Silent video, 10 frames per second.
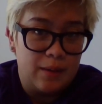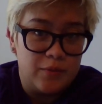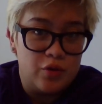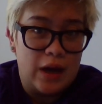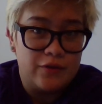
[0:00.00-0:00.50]

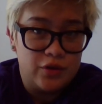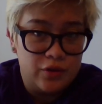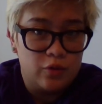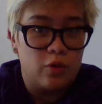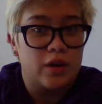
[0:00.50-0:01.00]
You have to
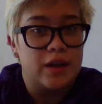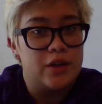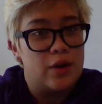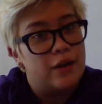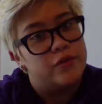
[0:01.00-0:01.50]
do the work and
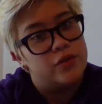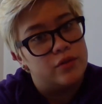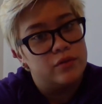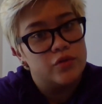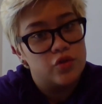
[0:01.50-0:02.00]
you have
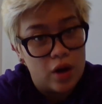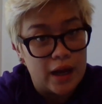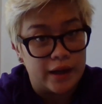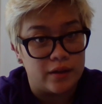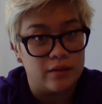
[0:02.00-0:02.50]
to
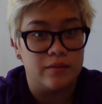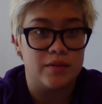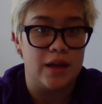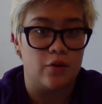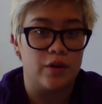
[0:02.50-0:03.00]
try
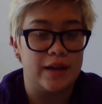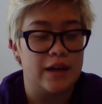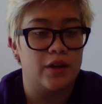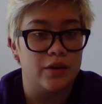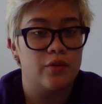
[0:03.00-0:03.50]
in order to
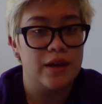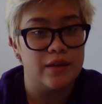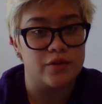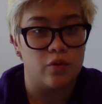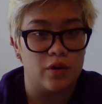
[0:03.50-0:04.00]
get a good grade
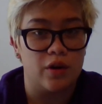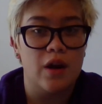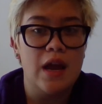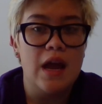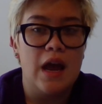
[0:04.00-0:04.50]
this quarter.
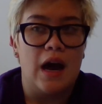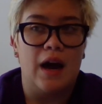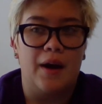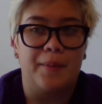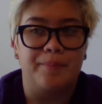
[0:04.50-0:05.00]

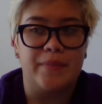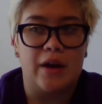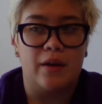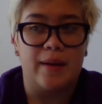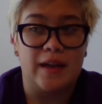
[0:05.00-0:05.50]

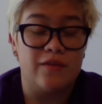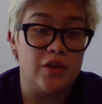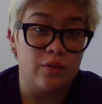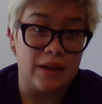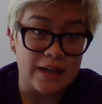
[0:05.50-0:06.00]
Now, am I giving
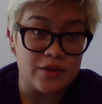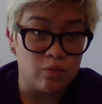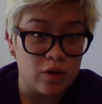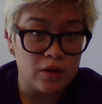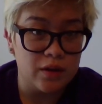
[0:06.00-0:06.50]
you less
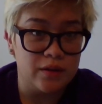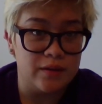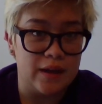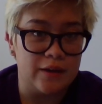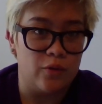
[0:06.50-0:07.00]
work
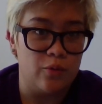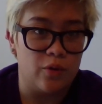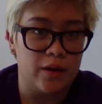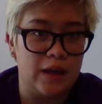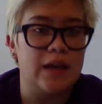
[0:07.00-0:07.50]
than if we
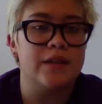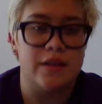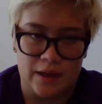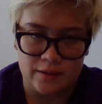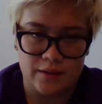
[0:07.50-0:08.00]
were in class?
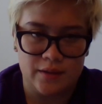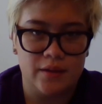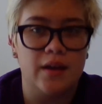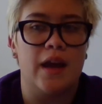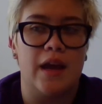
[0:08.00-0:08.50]
Yes.
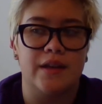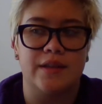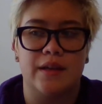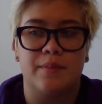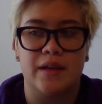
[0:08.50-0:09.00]

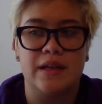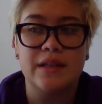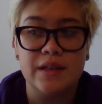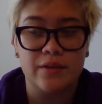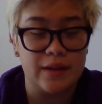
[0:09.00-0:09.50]
Is it a bit
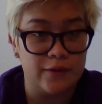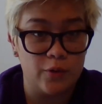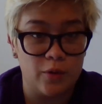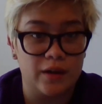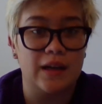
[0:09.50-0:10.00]
easier than if
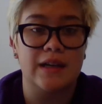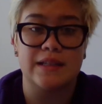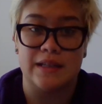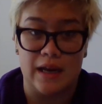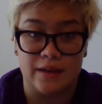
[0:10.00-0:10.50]
we were in
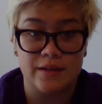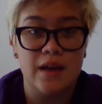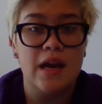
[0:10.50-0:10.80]
class? Yes.